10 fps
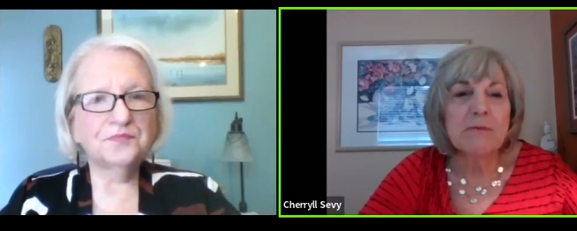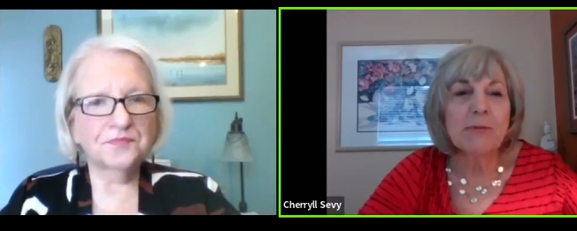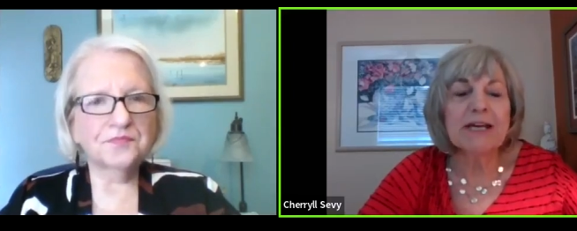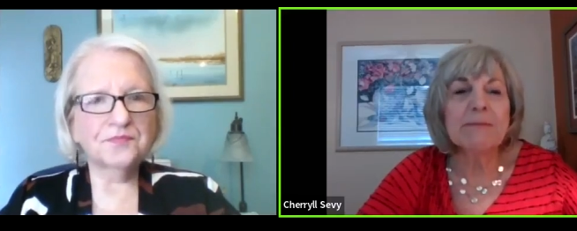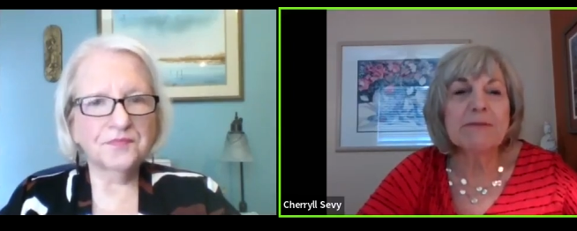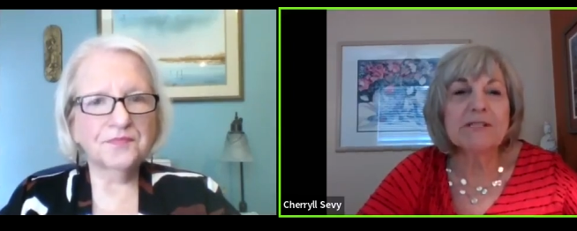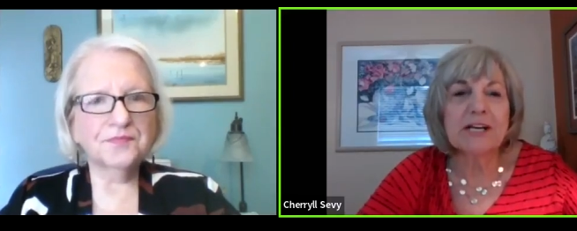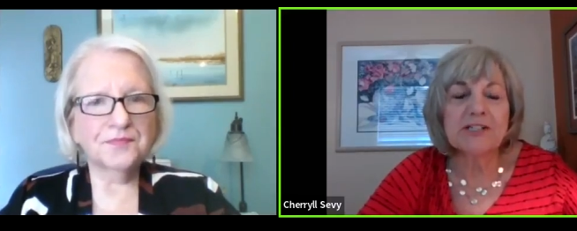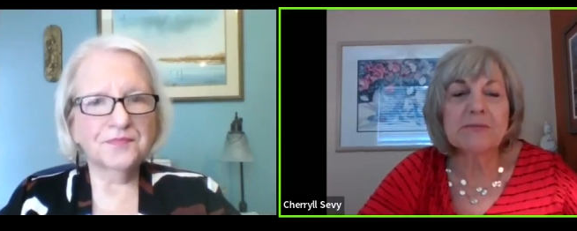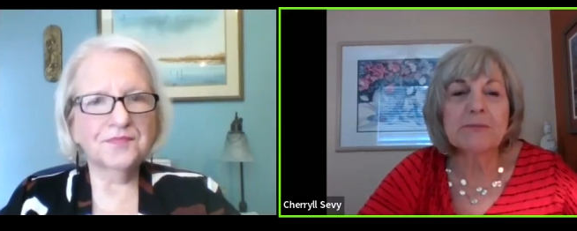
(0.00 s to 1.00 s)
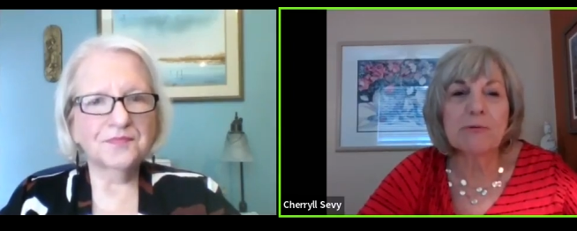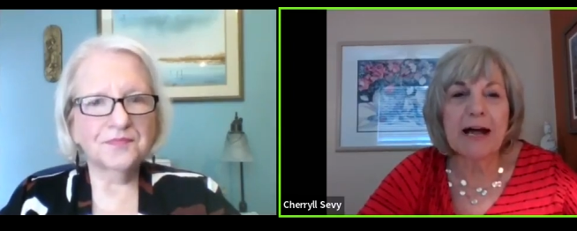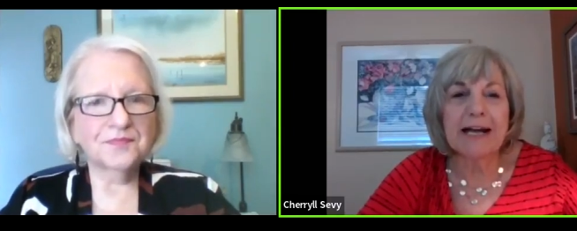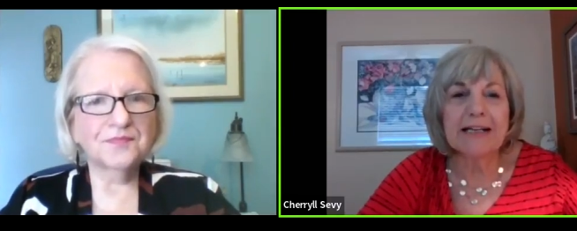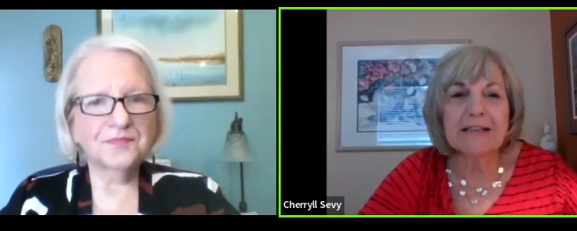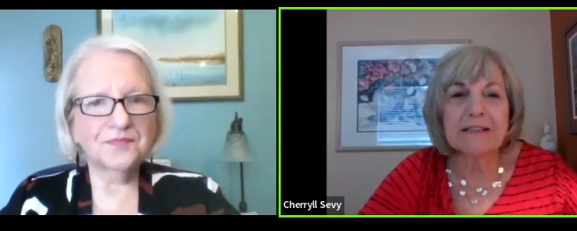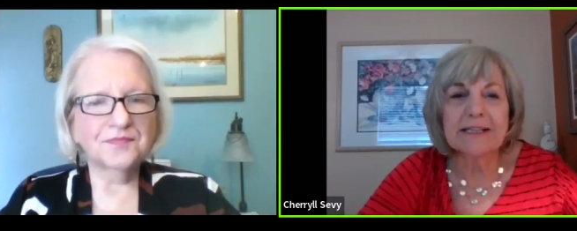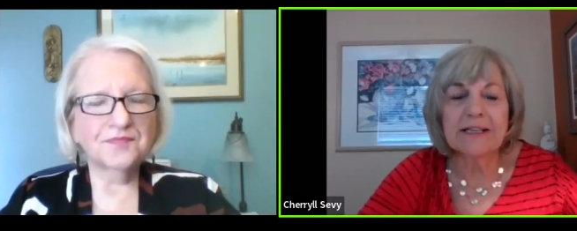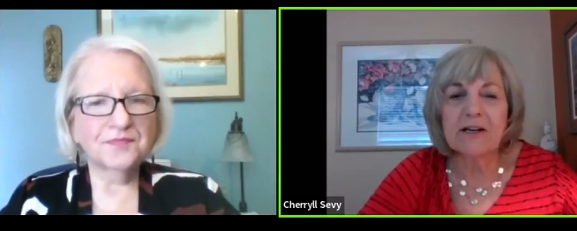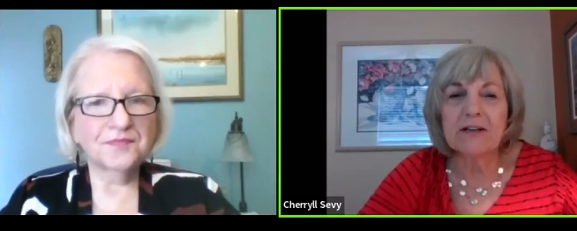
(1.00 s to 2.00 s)
Speaker 1: but we keep in touch
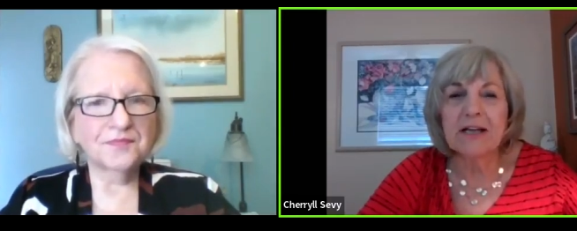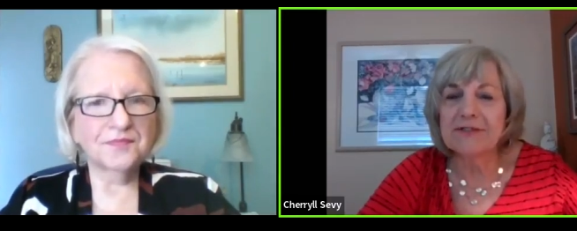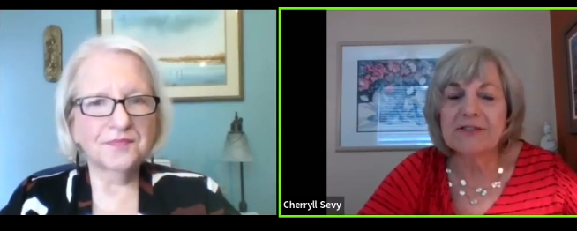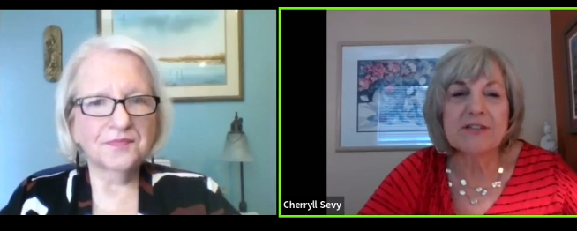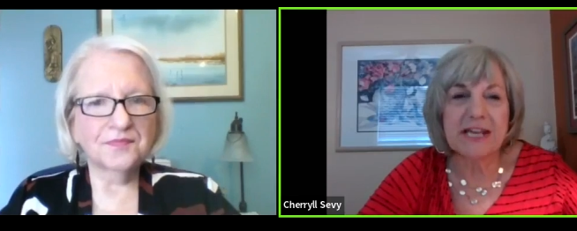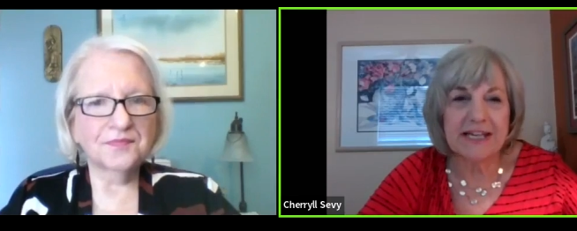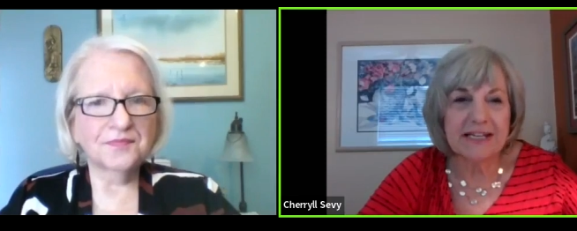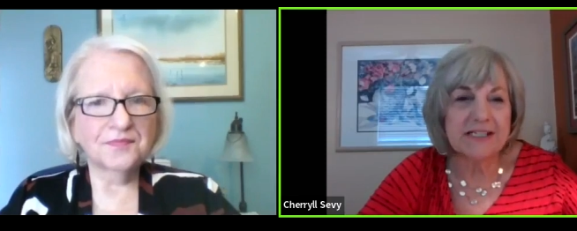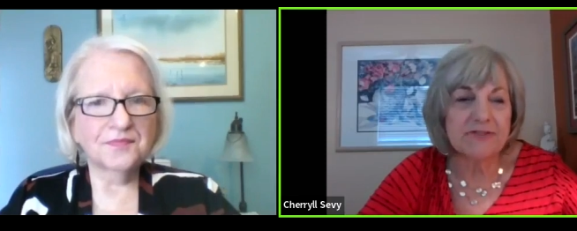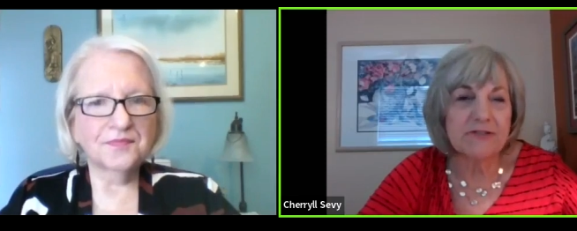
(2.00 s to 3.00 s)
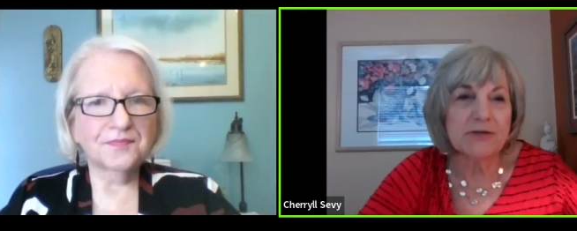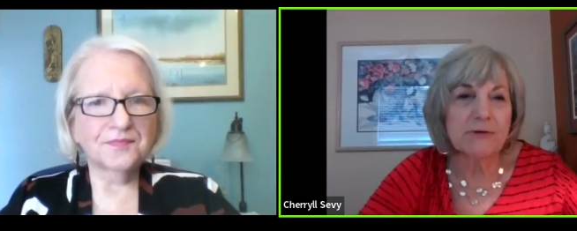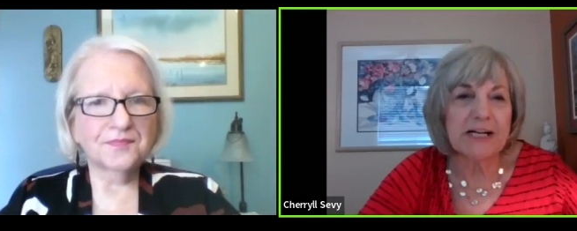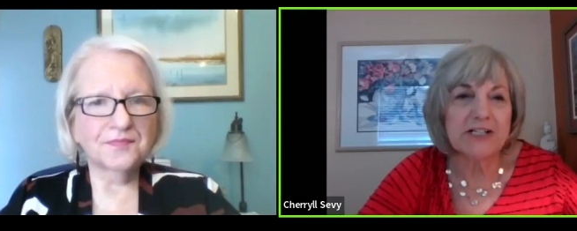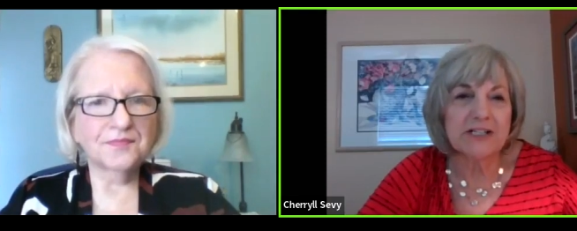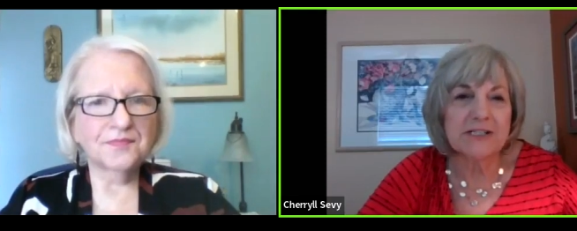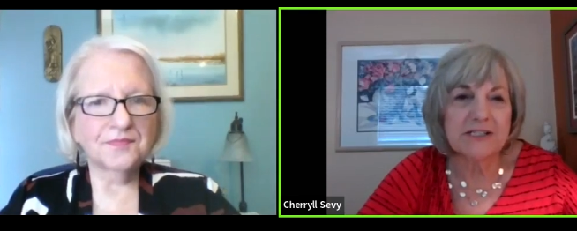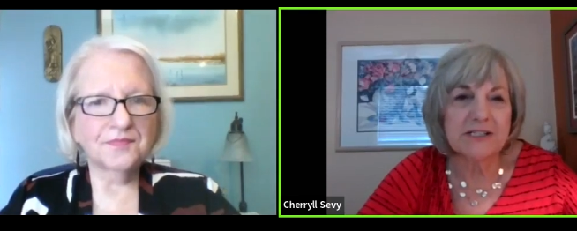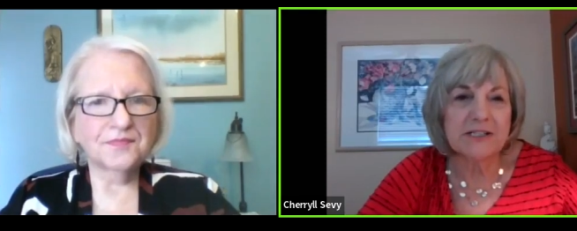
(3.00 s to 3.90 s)
sporadically and our lives have taken different directions.